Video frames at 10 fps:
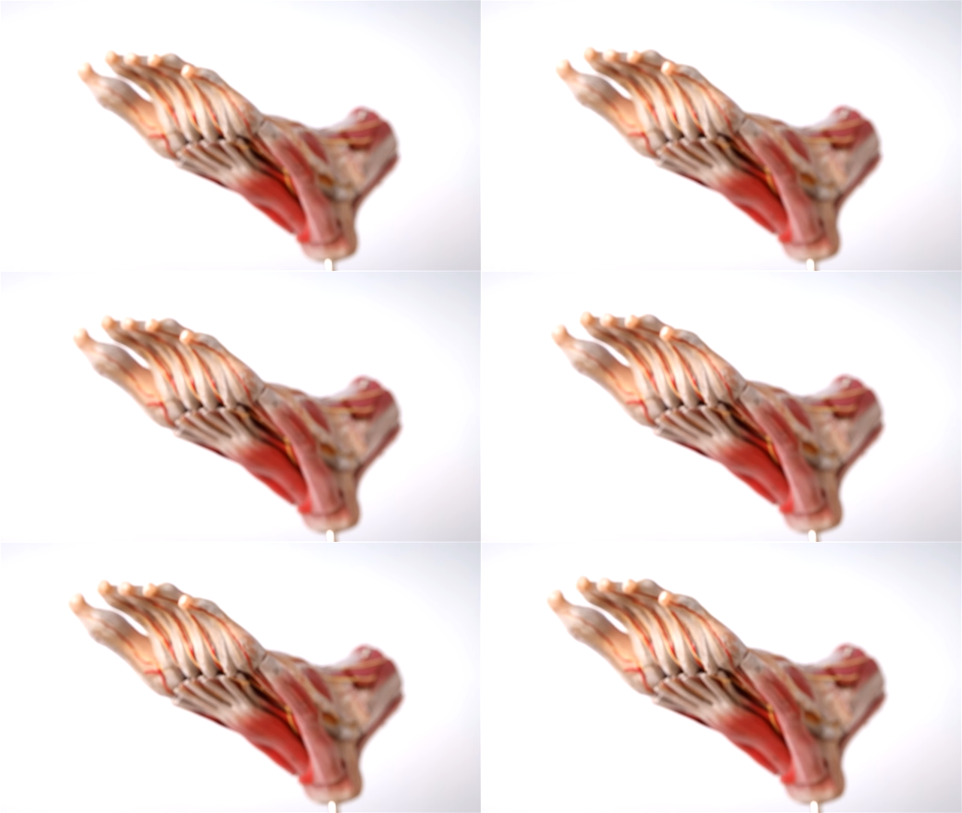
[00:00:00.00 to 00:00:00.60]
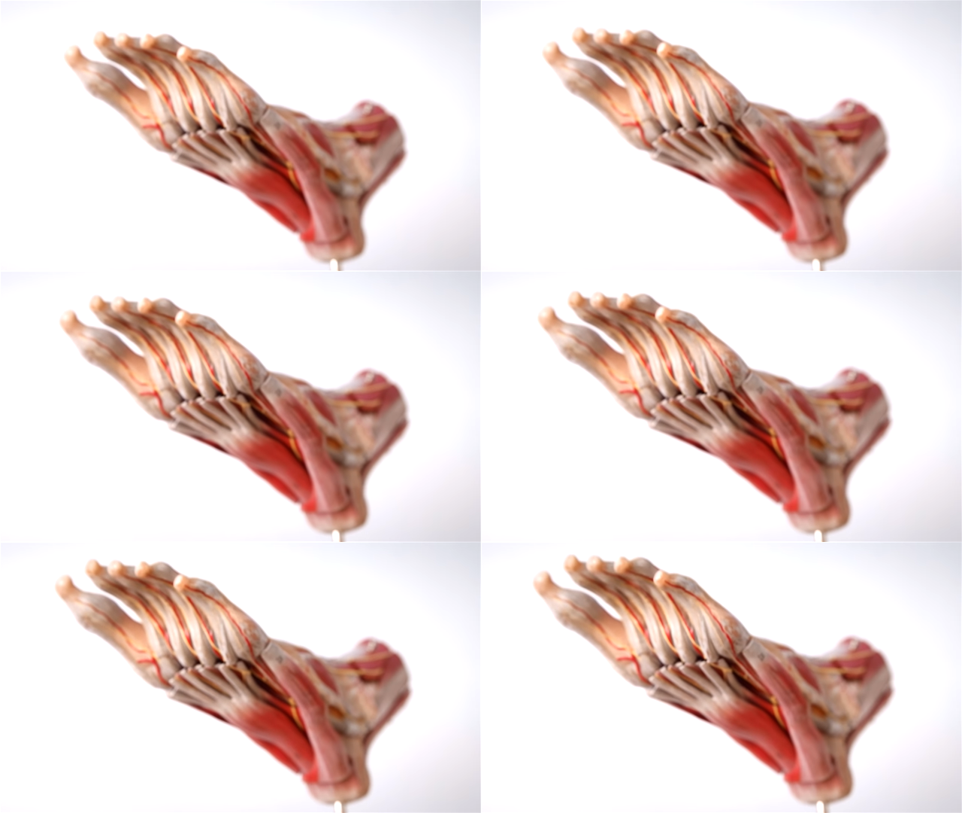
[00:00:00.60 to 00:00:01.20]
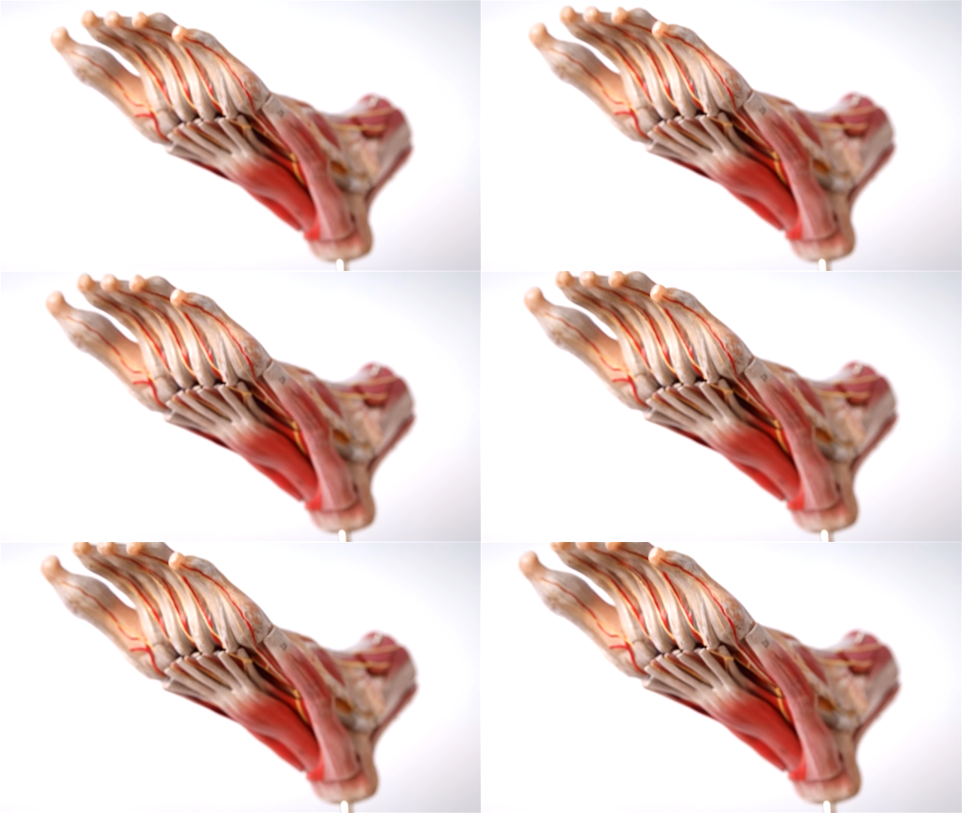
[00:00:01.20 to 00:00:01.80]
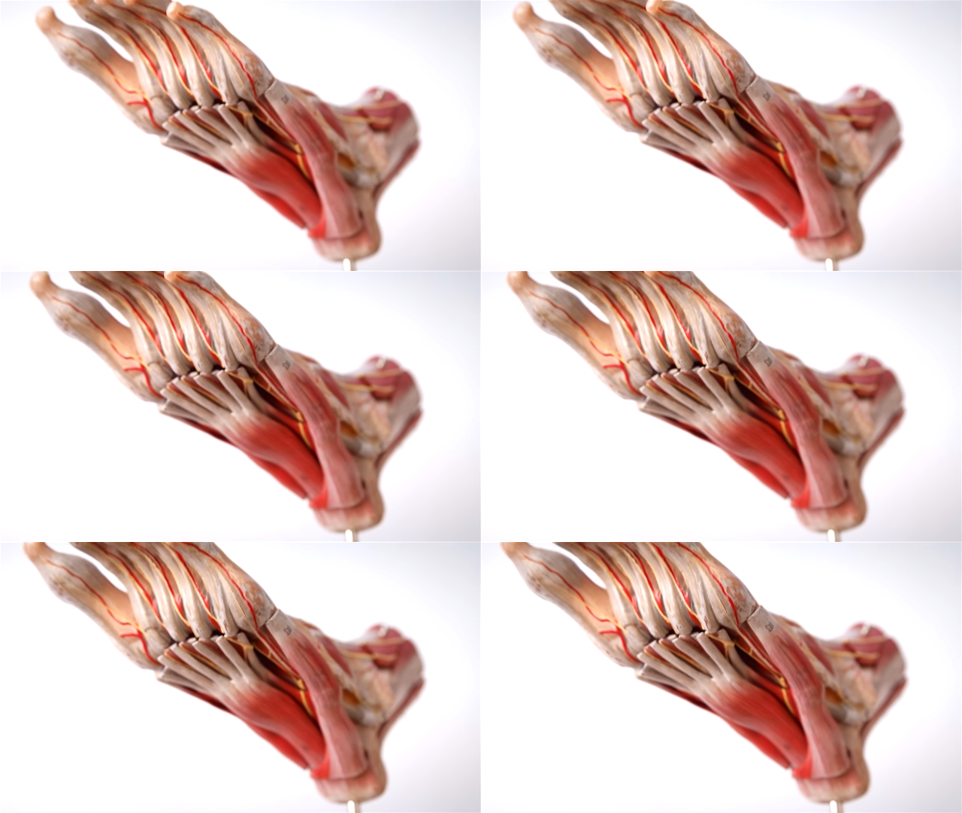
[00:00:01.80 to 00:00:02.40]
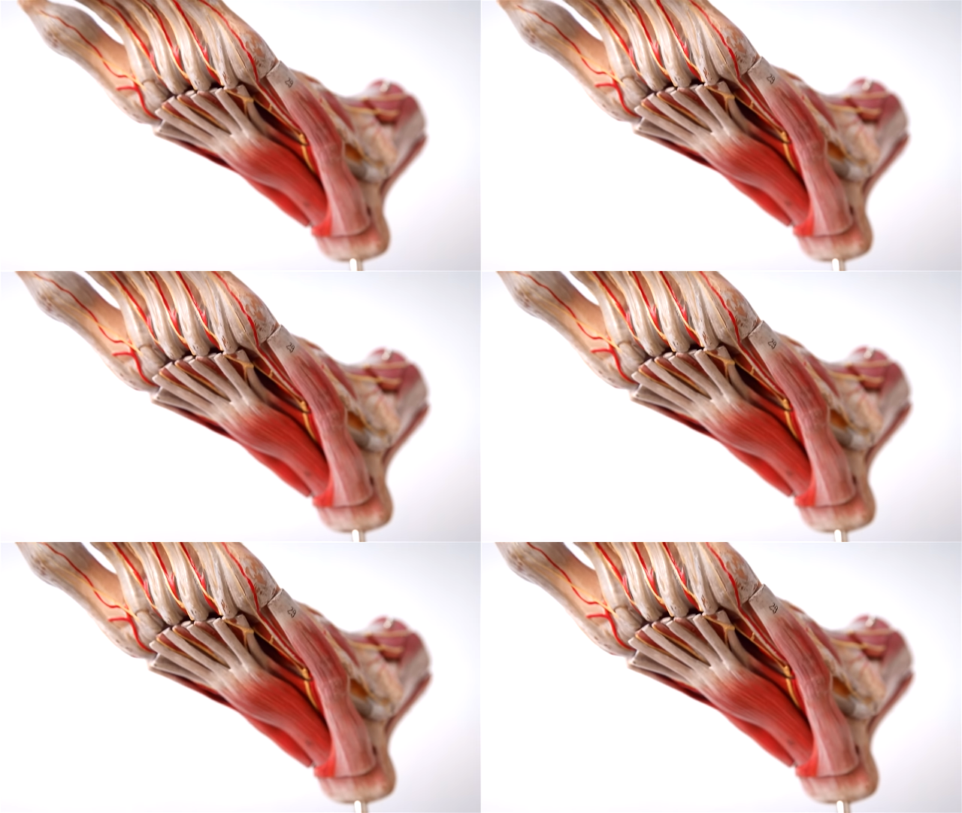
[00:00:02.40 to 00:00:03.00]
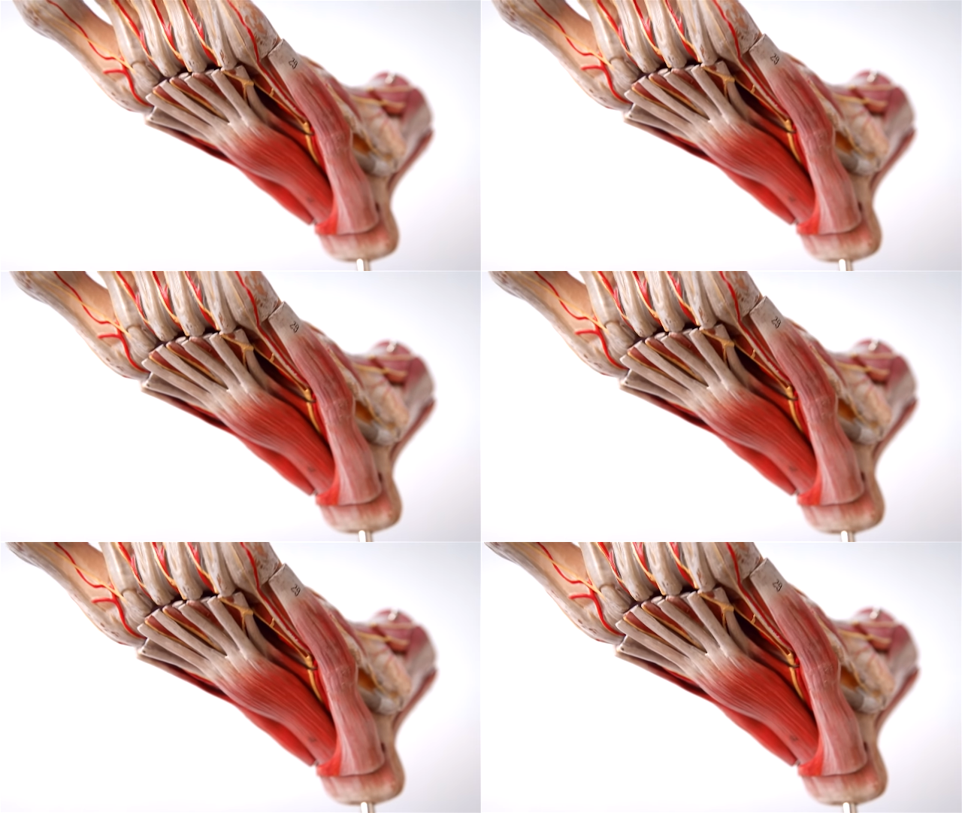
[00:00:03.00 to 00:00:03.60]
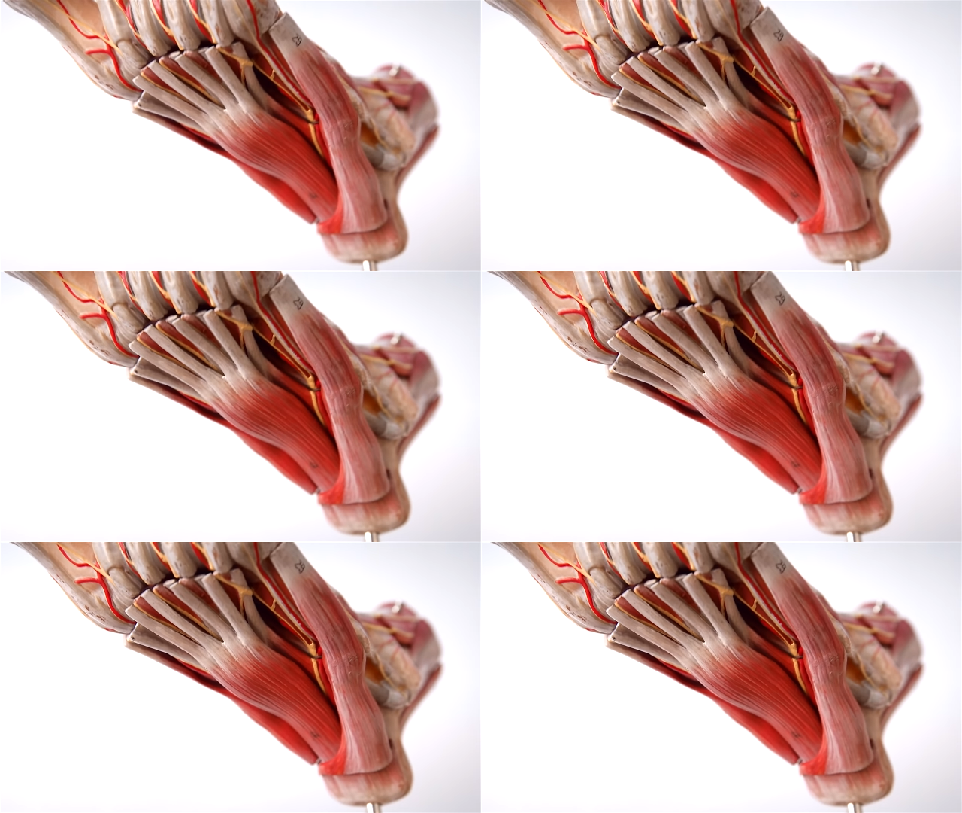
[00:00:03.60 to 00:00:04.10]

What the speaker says: [unreadable: no face in view]